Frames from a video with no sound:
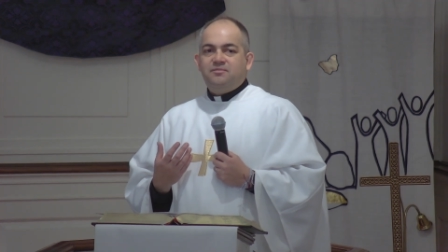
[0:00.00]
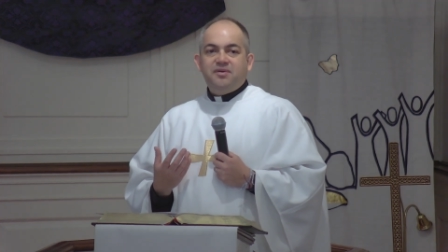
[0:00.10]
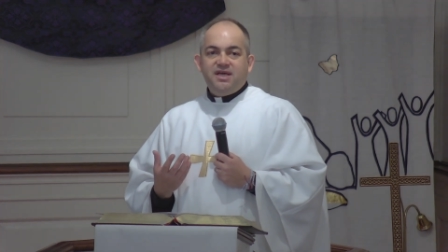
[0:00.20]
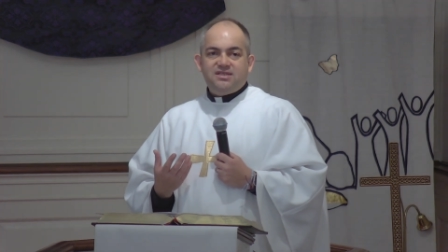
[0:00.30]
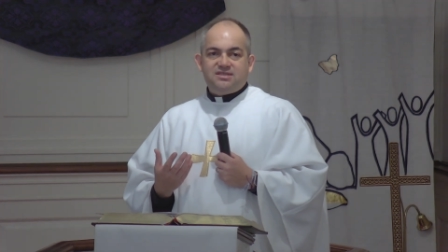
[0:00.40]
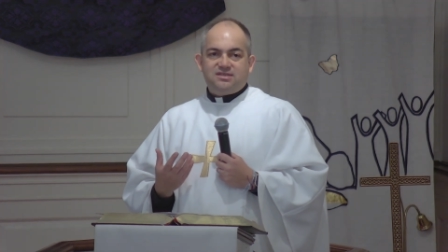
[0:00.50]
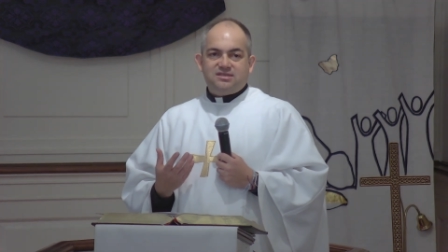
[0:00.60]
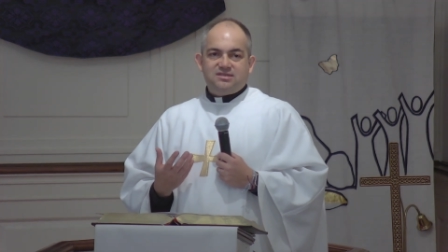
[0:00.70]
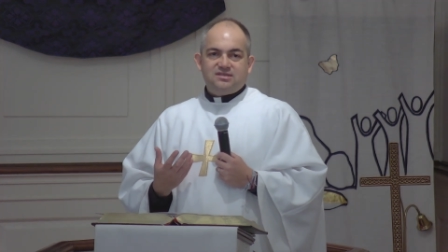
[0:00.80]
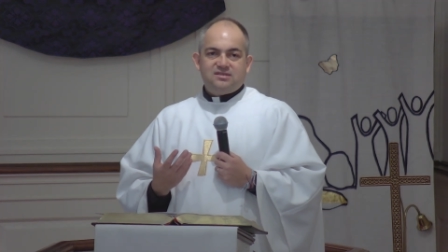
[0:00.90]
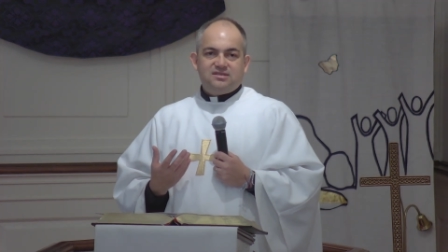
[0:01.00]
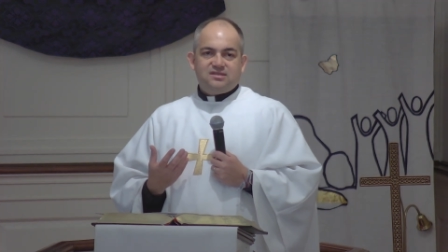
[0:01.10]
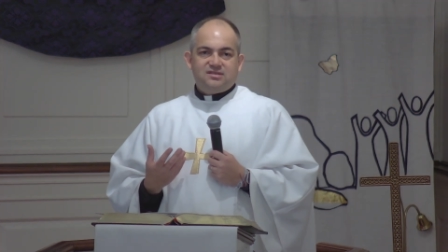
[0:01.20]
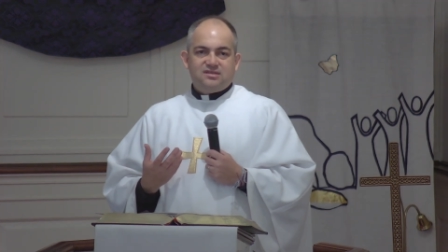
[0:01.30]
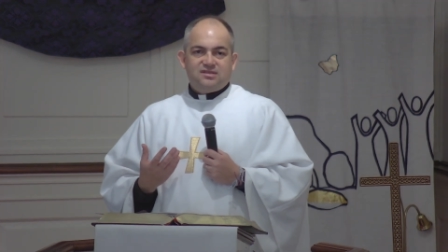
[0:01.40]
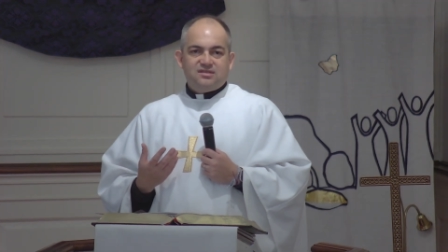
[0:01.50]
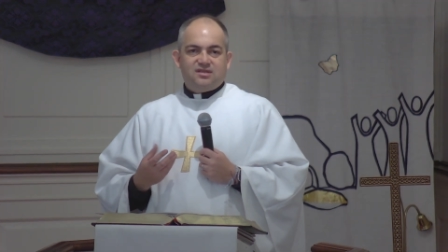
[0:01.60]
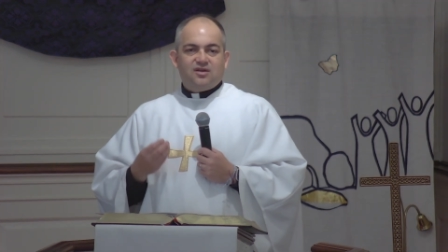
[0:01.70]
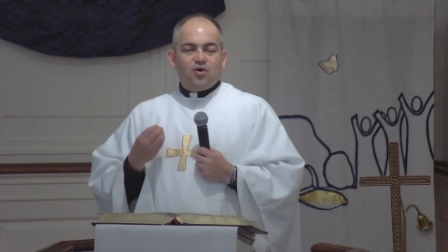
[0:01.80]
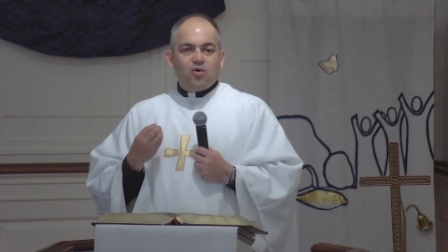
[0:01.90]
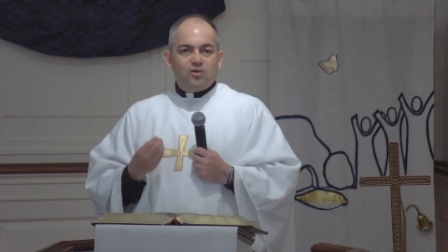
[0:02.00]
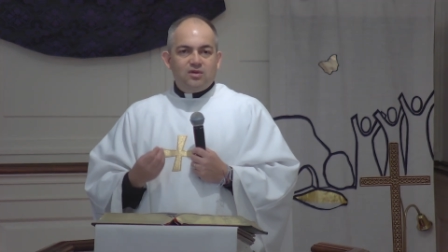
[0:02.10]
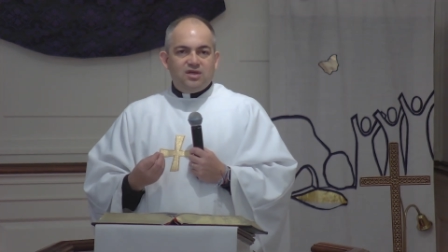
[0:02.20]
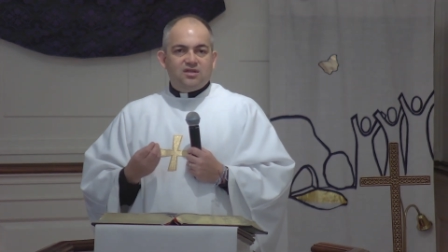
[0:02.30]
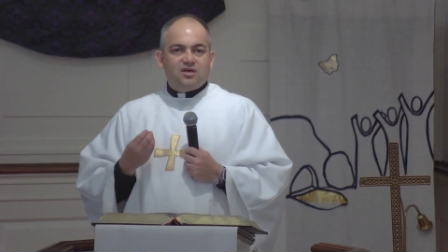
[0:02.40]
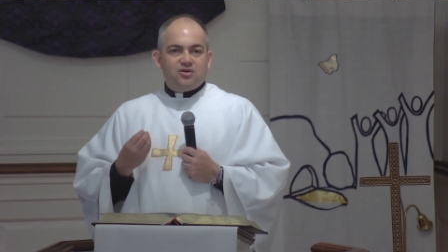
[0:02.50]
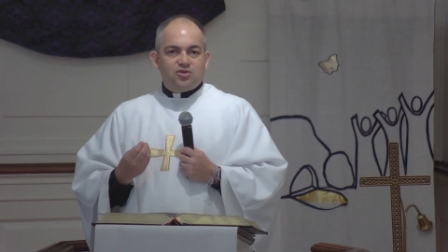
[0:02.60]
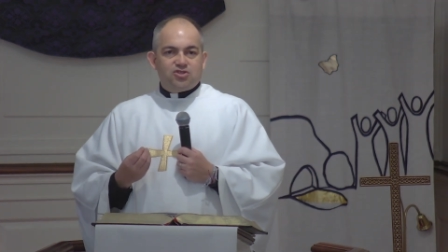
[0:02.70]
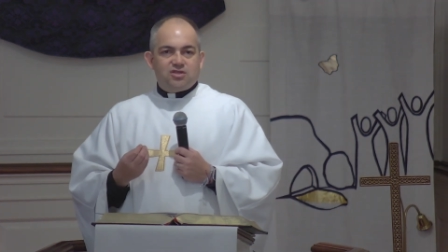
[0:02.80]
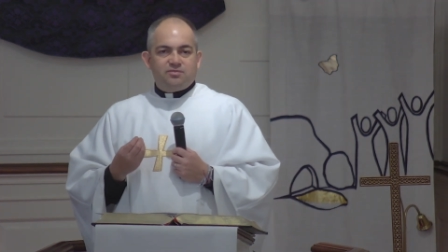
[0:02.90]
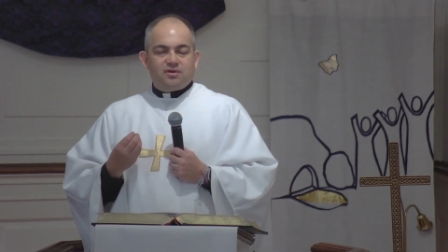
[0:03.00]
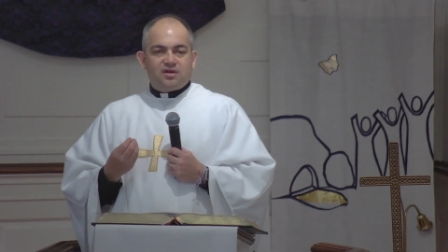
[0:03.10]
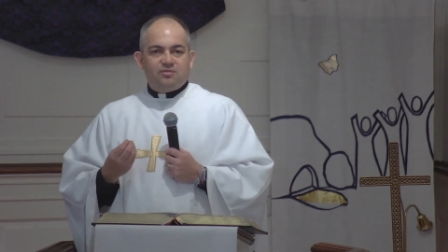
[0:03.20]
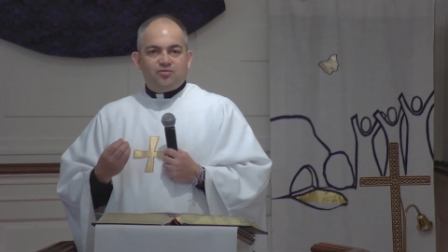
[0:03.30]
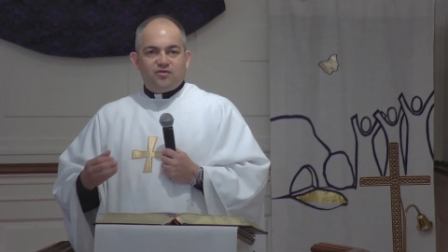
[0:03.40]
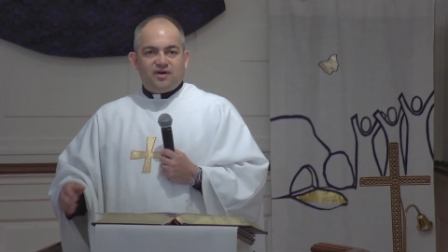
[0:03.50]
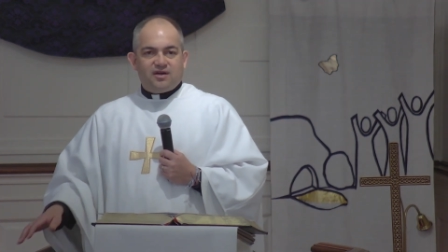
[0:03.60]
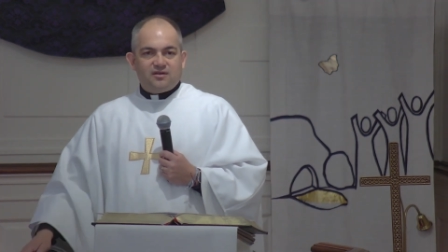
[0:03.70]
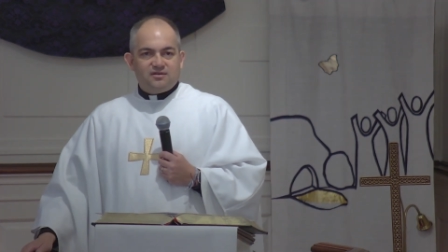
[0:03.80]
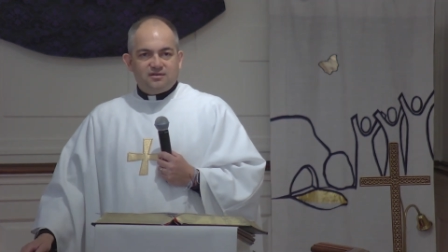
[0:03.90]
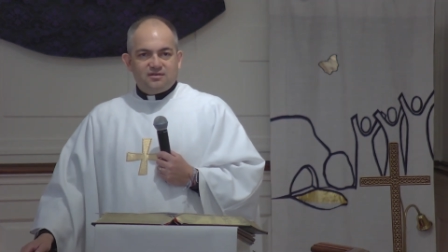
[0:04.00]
the peace that only the Good Shepherd can provide